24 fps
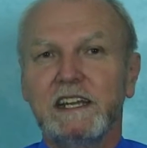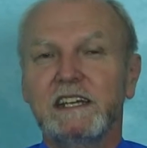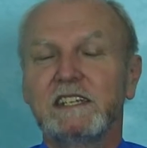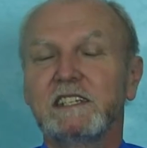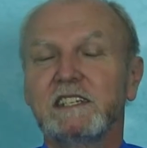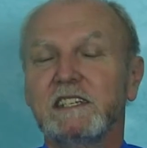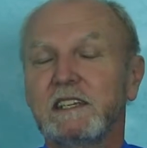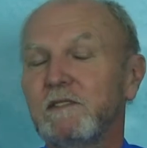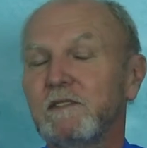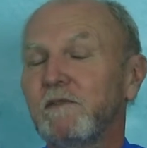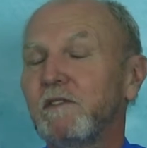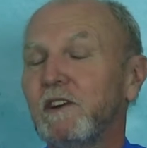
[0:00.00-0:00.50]
It's
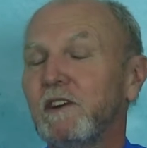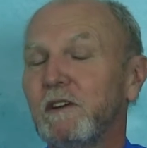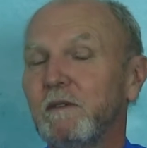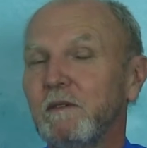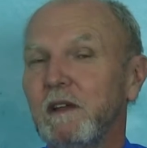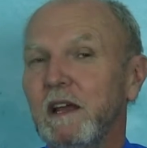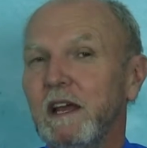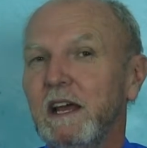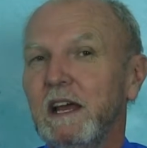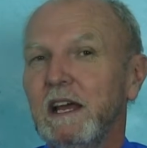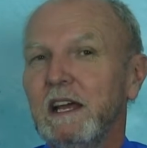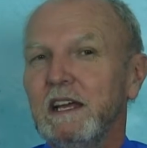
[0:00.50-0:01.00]
very,
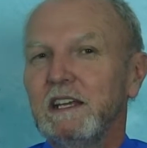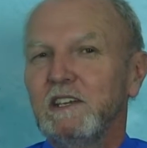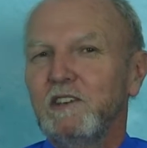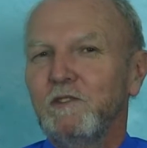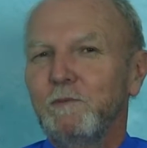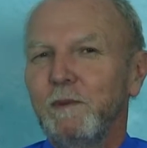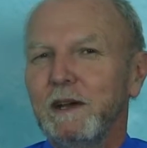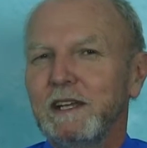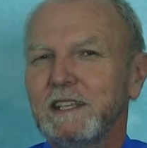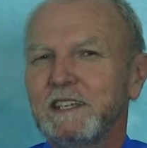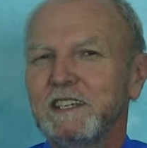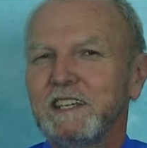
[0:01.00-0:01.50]
you
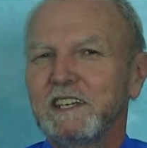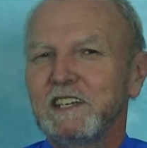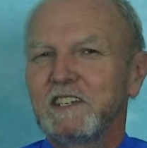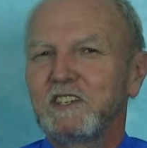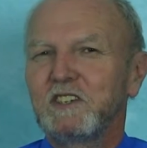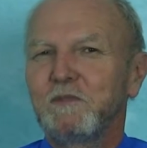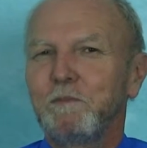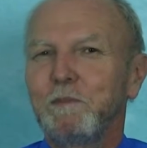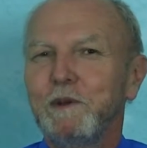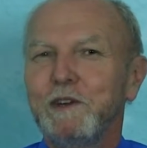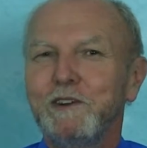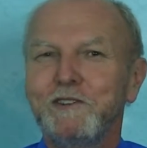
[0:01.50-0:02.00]
might say,
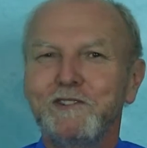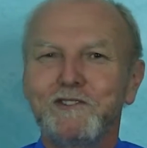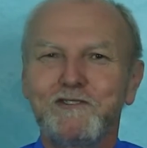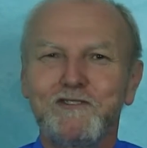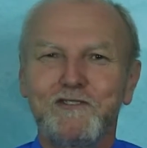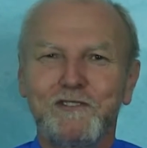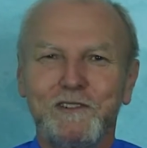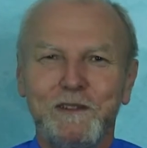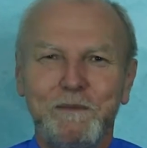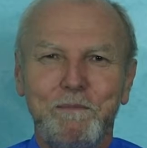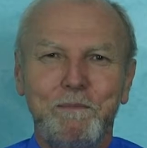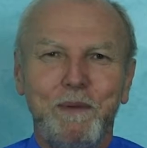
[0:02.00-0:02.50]

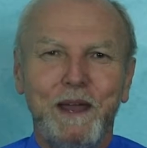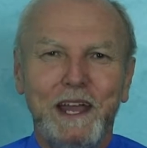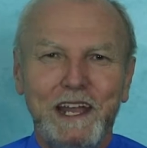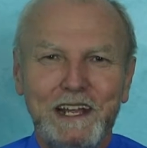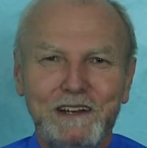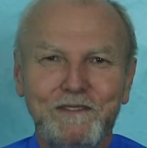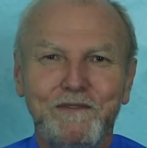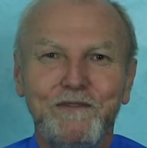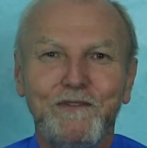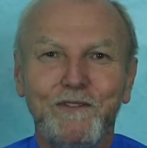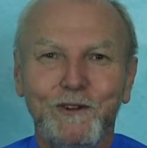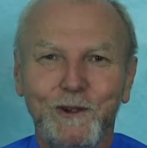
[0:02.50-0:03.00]
spiritually
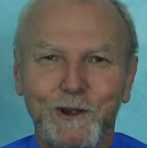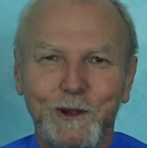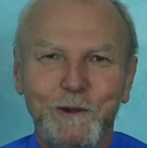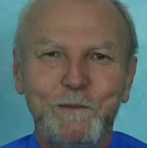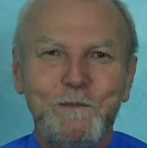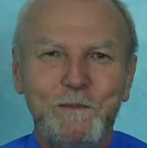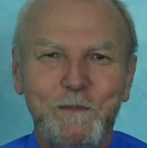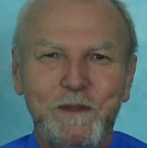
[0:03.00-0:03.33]
painful,